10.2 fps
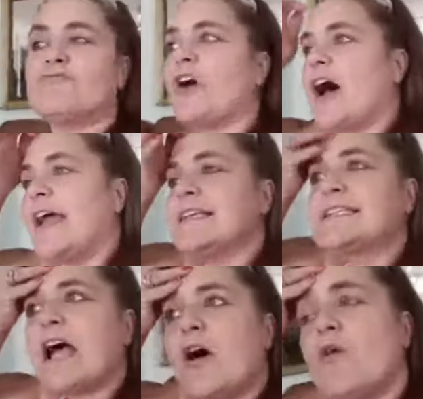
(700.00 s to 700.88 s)
right
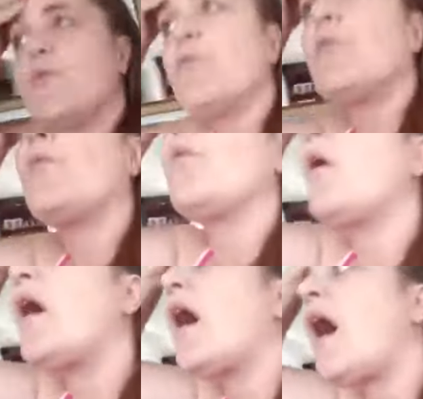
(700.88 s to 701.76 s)
so
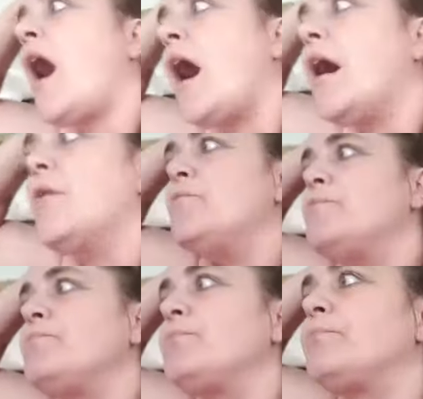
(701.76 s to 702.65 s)

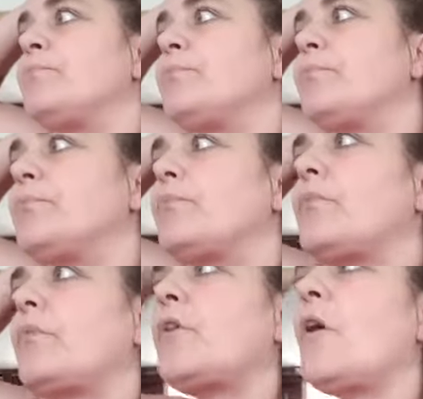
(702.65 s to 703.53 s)
um
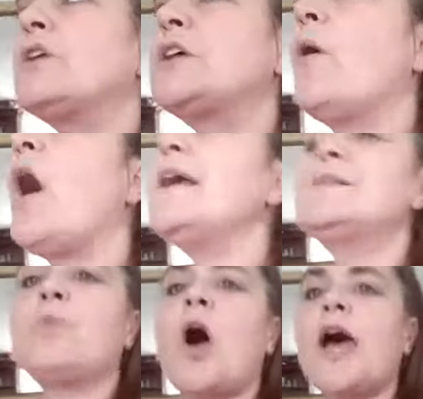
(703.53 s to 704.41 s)
so i
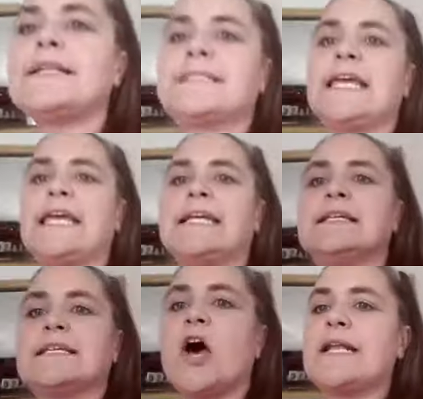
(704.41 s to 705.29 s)
what i did
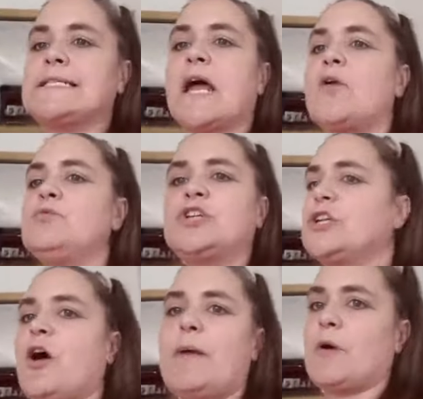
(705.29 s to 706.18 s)
is i don't
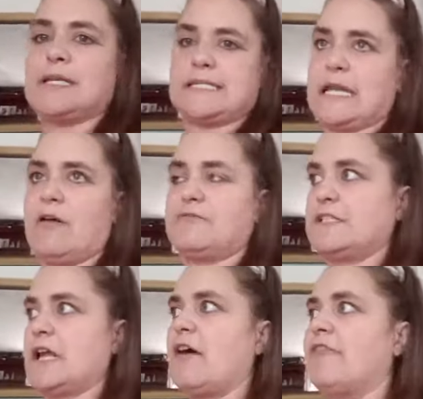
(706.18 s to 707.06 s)
deny myself
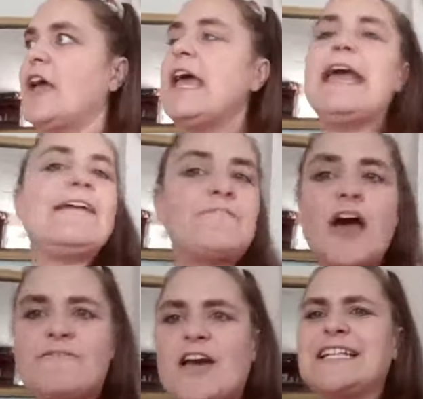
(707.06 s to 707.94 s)
stuff if
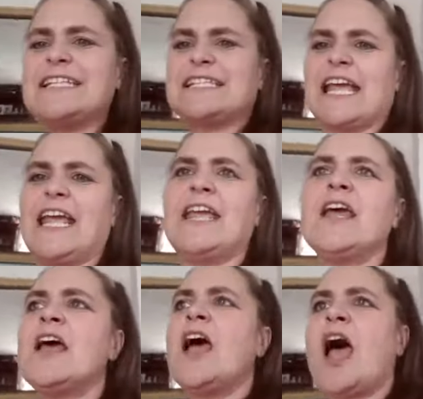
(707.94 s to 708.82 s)
i fancy
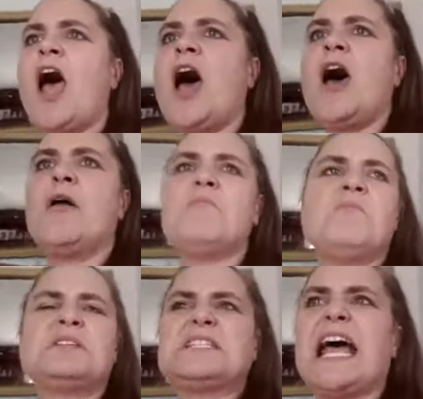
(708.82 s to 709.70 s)

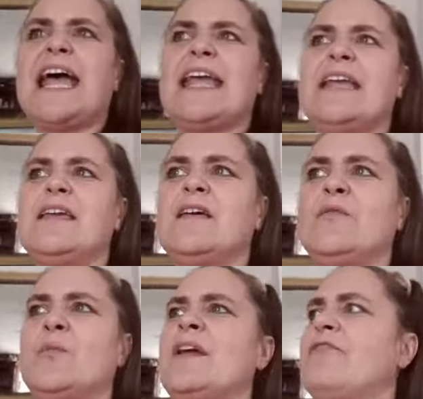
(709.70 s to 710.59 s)
um, say
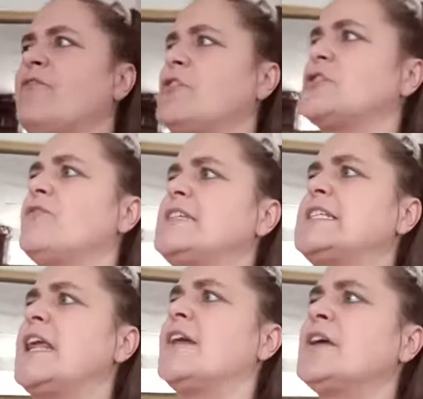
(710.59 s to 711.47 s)
with, because
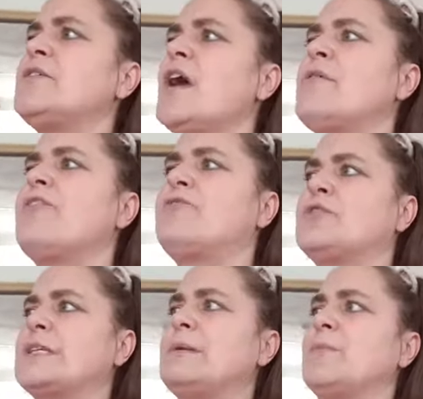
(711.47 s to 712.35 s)
obviously I don't know if the
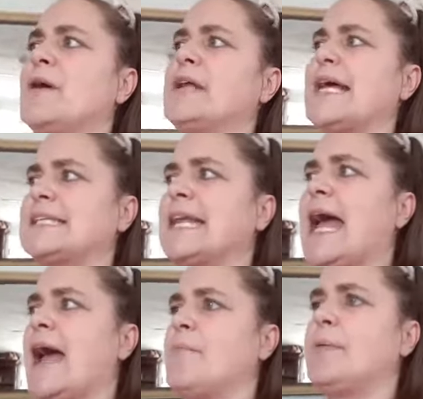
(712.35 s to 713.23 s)
Slimming World has an
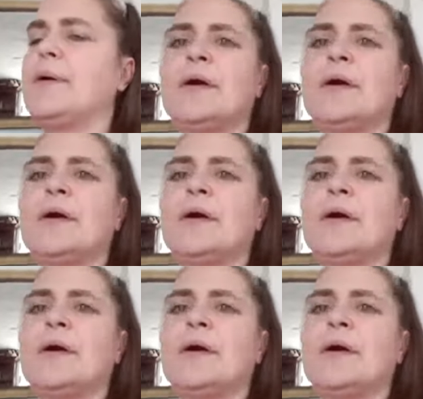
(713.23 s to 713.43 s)
app.